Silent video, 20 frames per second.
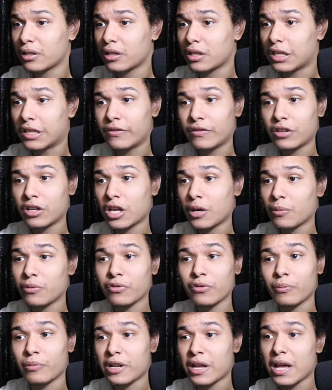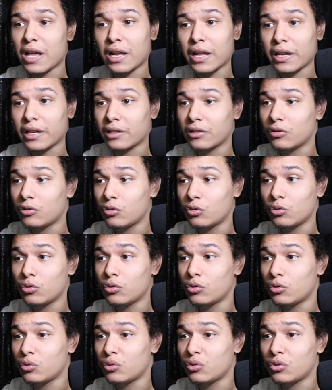even coming from that, like
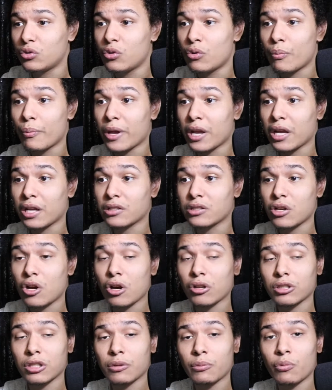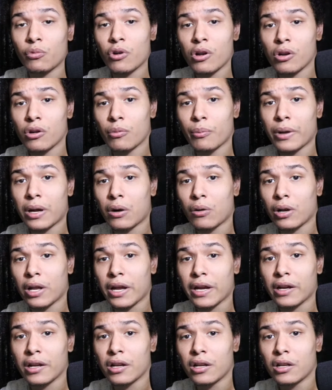you the main talk that one about
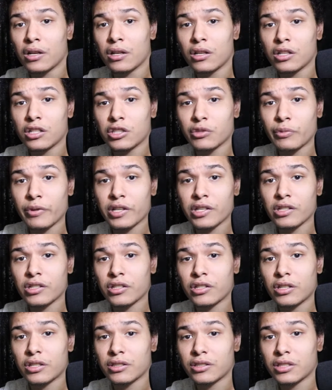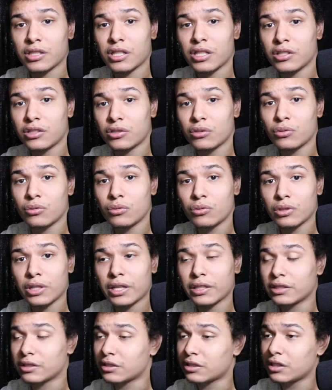like especially the city too.
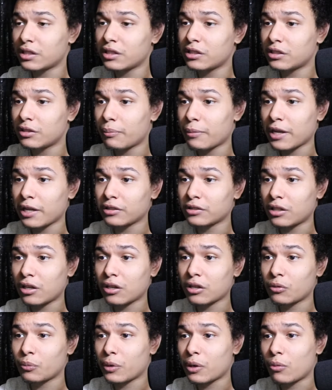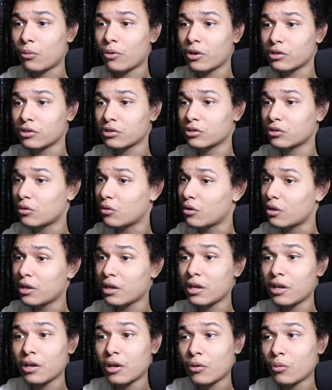Like the city is the main talking about one. So
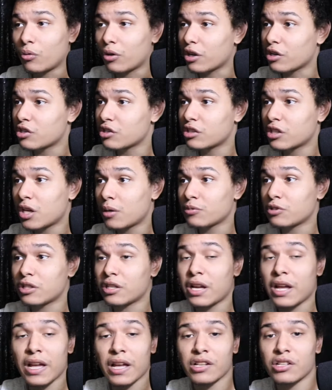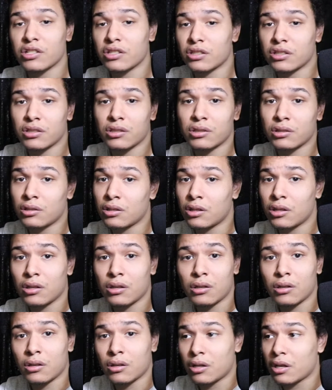when it just comes to that, it just
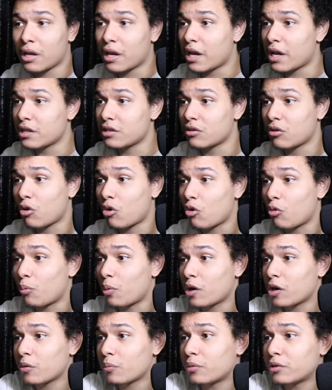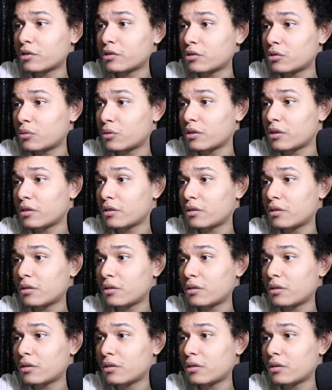has a whole purpose to it.